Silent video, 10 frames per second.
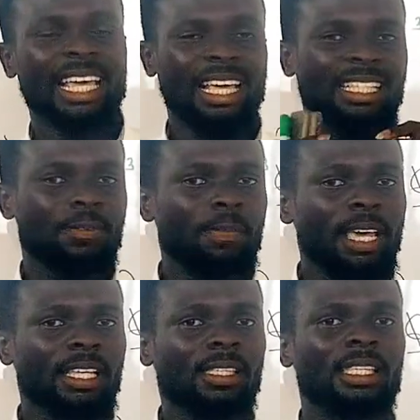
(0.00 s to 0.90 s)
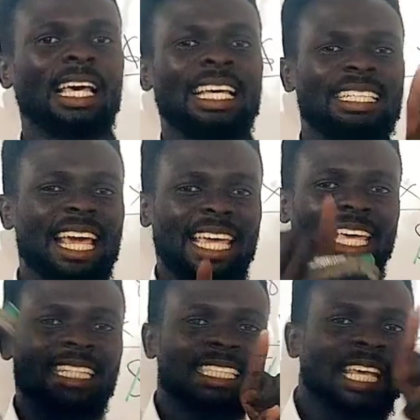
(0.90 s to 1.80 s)
it means the
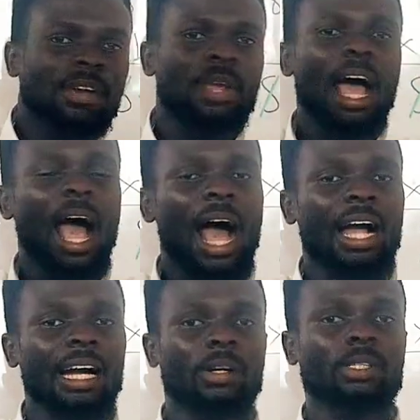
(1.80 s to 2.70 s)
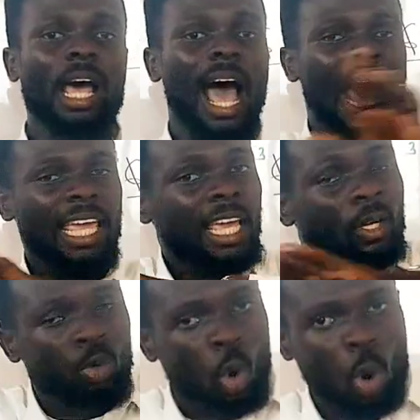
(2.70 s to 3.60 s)
interior angles are
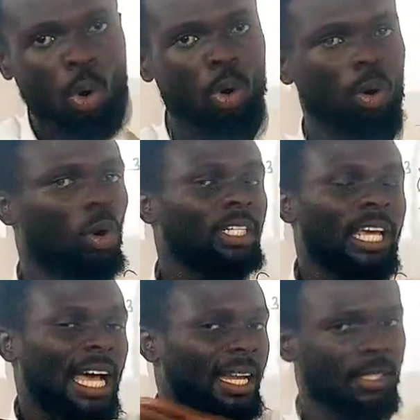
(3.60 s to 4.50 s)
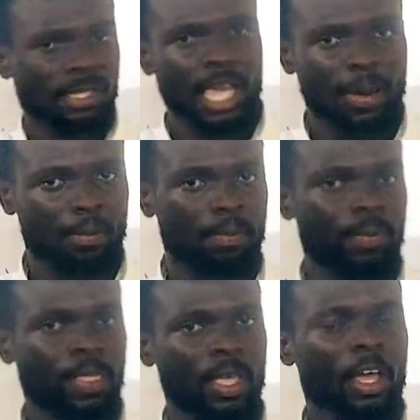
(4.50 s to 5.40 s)
equal or they are the same.
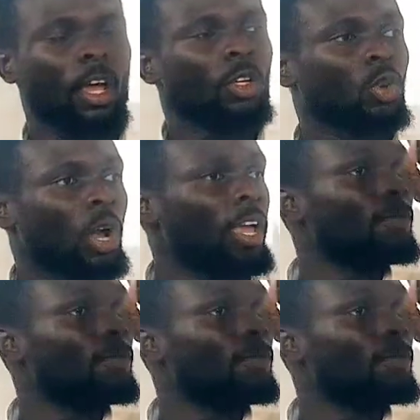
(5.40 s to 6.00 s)
So if